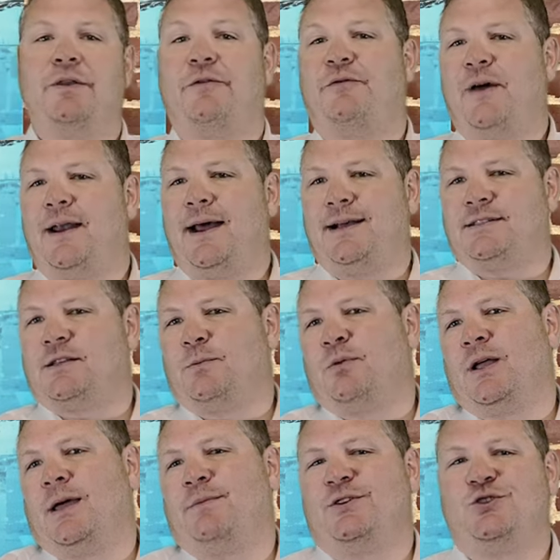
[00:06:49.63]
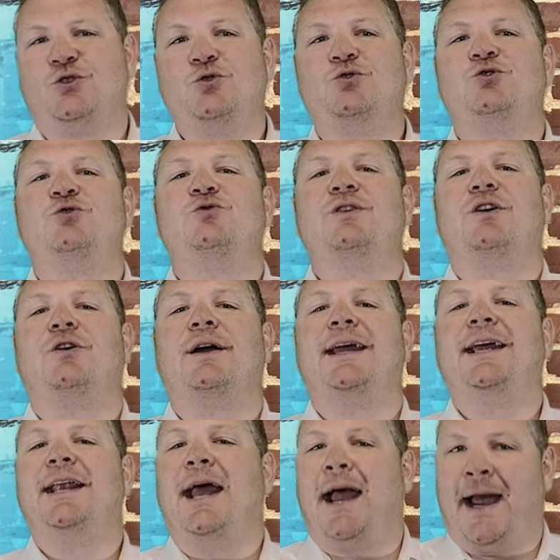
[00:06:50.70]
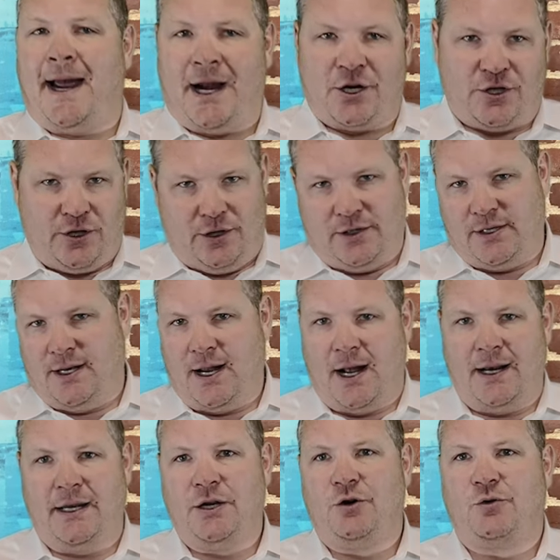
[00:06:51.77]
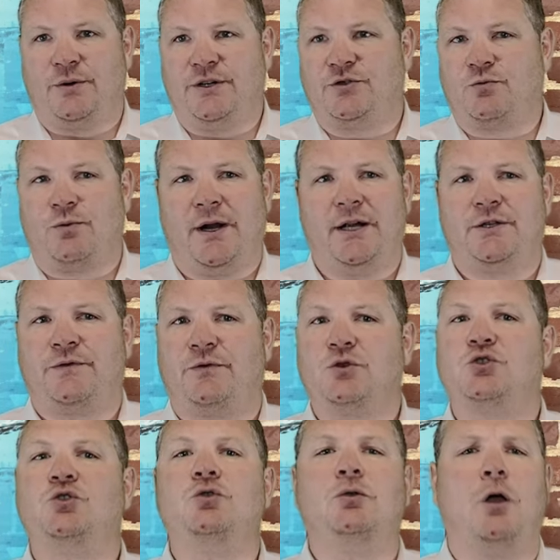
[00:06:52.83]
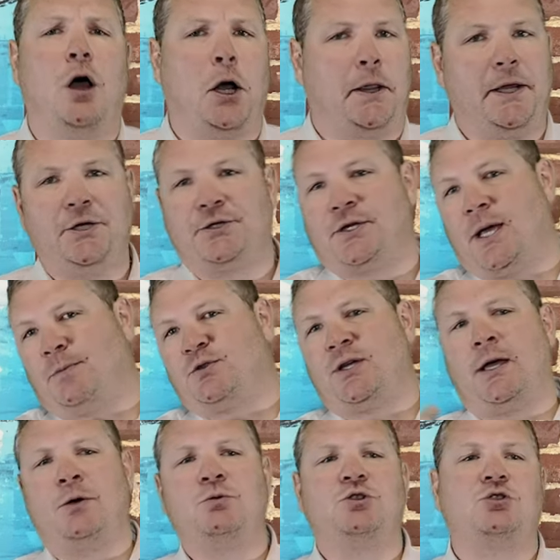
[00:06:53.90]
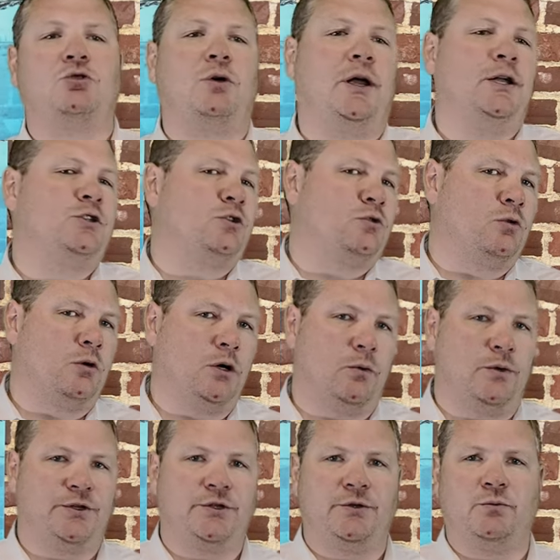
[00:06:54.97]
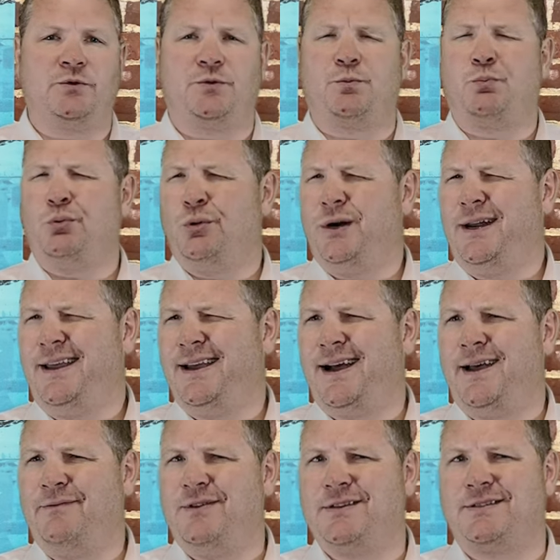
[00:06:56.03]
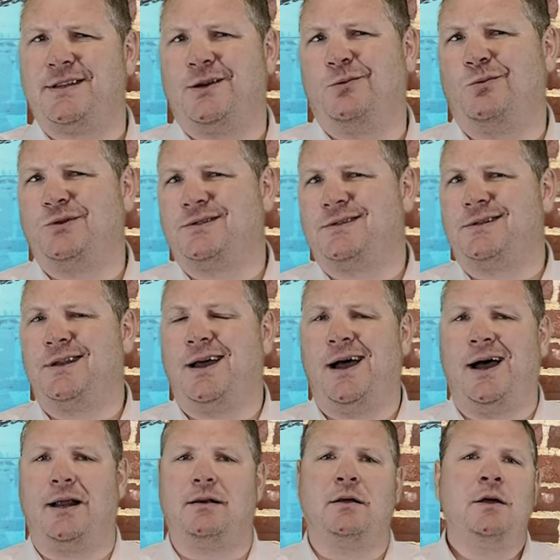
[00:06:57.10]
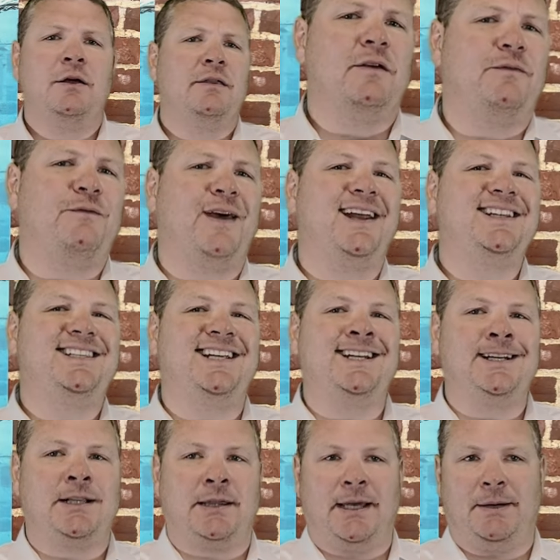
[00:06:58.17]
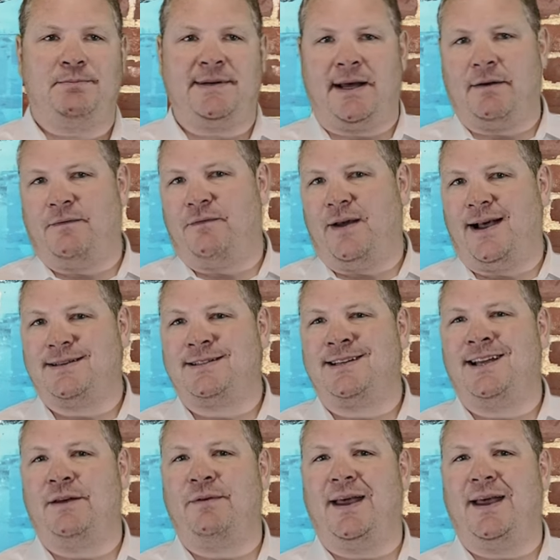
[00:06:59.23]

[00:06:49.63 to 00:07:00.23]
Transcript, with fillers: the Fed has the blame is due to their inaction to not increase rates for too long. They just kept saying it was transitory, which it was pretty obvious that it was not. The Fed didn't clamp down fast enough